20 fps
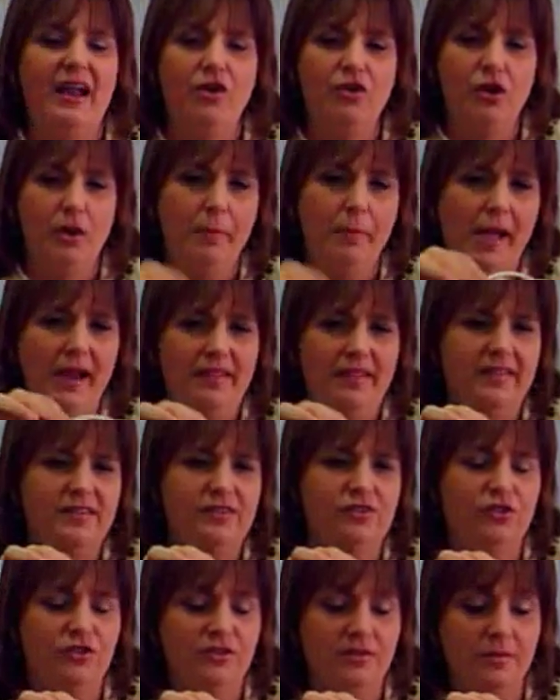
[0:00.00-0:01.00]
And I'll come back to
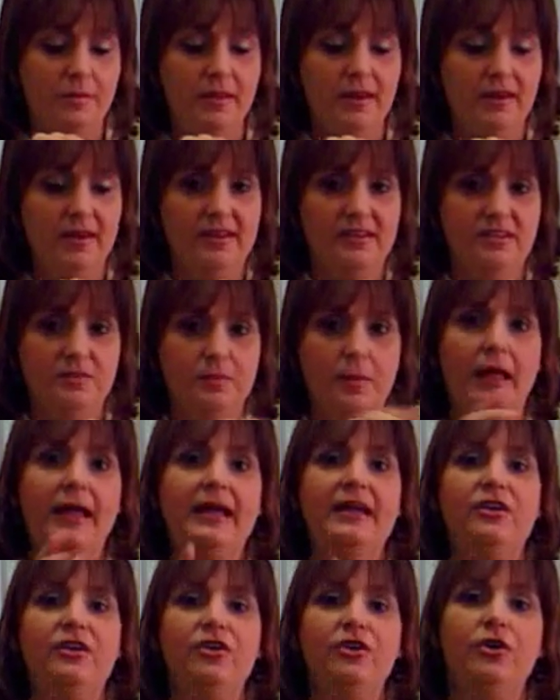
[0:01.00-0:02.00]
this in just a minute and
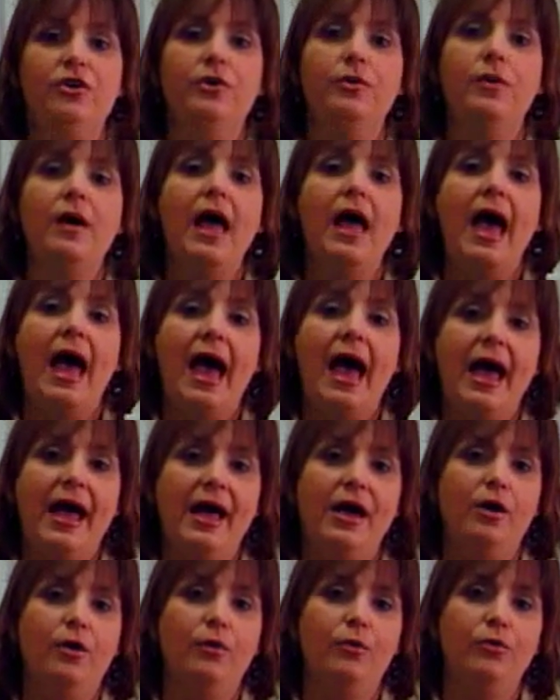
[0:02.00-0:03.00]
explain to you
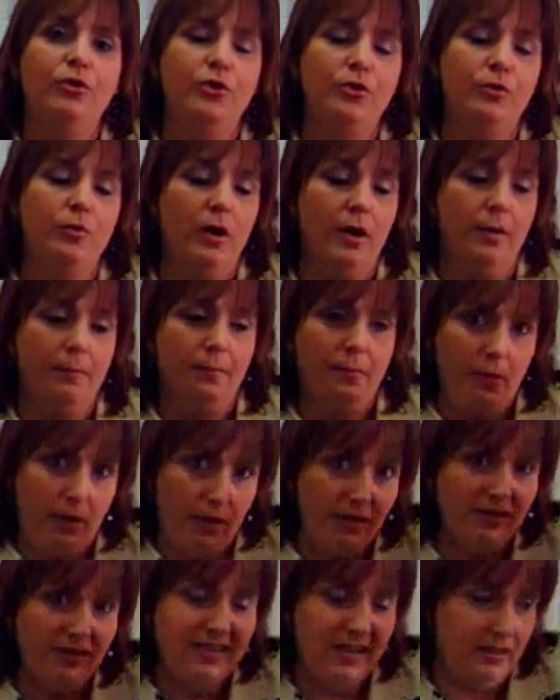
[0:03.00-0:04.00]
how you,
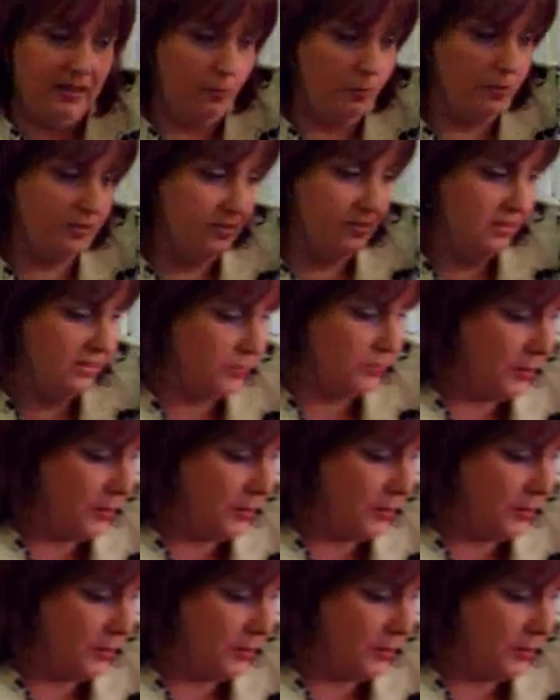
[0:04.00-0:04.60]
exactly what's in